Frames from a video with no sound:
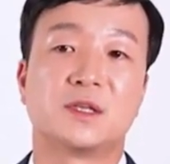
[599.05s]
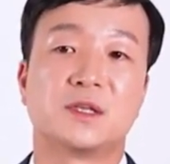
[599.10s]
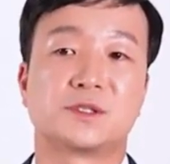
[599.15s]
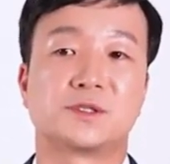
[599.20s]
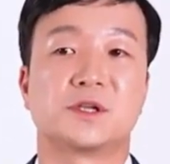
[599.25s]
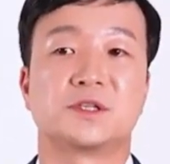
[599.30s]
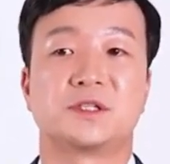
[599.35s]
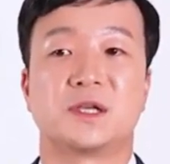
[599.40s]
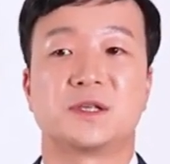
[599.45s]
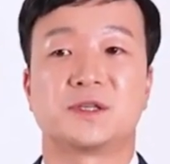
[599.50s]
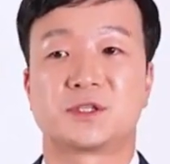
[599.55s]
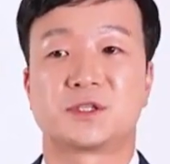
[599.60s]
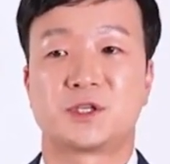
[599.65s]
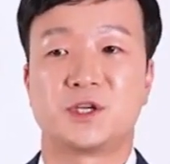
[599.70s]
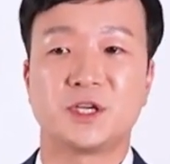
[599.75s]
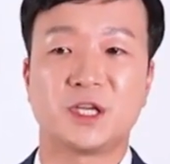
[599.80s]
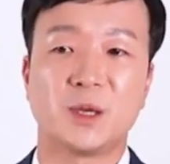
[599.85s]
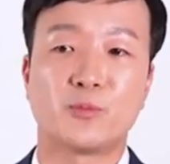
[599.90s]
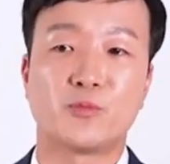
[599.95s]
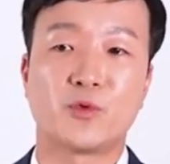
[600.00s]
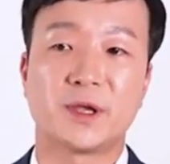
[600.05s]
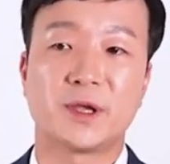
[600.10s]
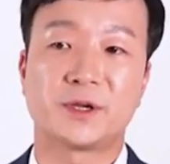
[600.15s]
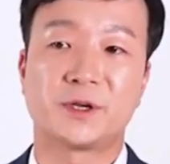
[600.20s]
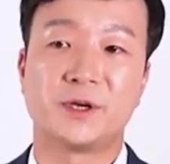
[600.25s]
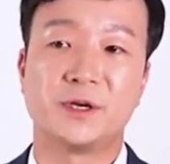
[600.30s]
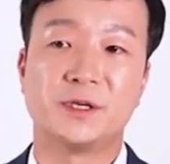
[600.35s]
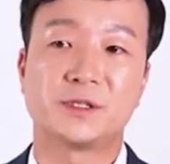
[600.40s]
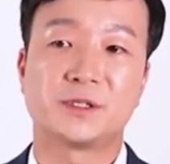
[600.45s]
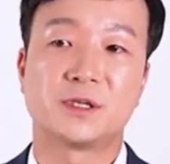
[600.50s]
such as circuit
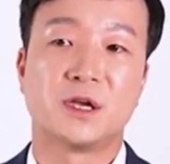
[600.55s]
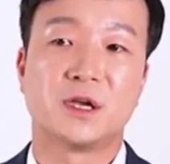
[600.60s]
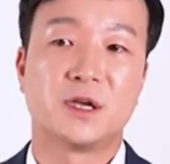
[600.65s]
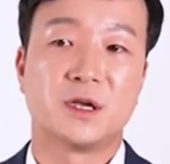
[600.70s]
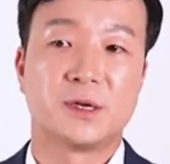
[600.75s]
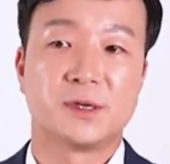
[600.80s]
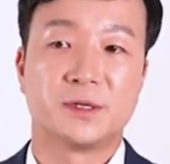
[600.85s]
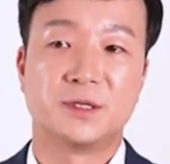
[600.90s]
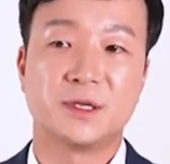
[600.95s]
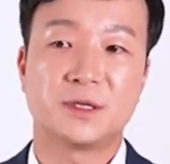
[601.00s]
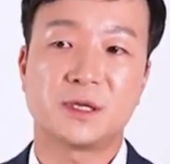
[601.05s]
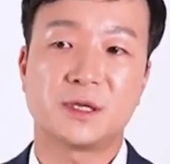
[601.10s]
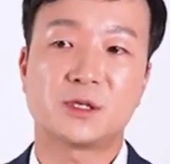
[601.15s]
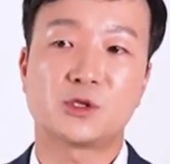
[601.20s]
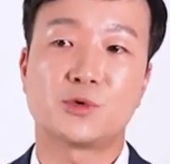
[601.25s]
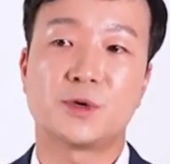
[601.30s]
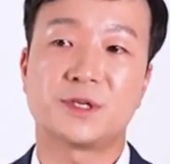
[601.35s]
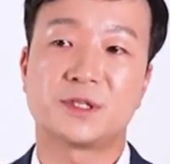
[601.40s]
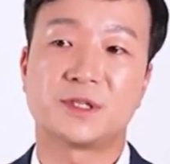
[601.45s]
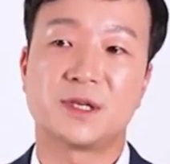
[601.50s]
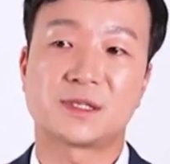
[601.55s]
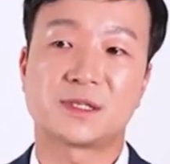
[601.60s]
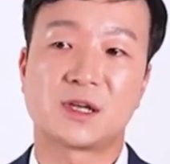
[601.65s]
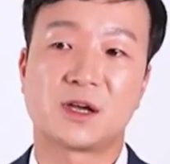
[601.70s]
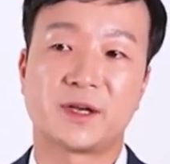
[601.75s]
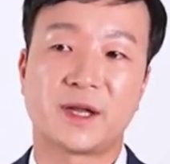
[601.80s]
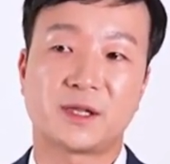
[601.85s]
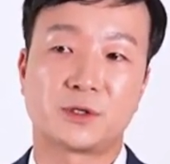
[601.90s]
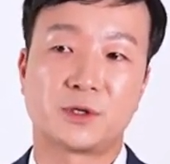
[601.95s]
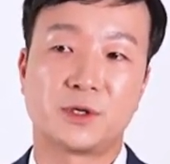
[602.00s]
breakers, DC switch
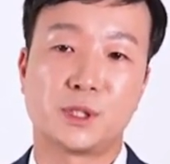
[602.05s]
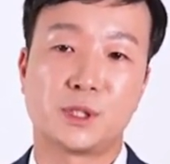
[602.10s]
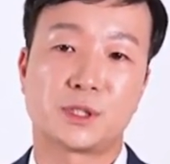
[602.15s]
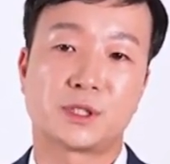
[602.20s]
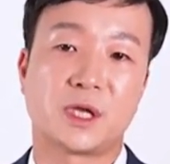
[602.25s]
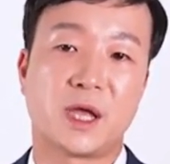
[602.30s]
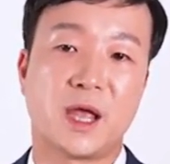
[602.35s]
disconnectors,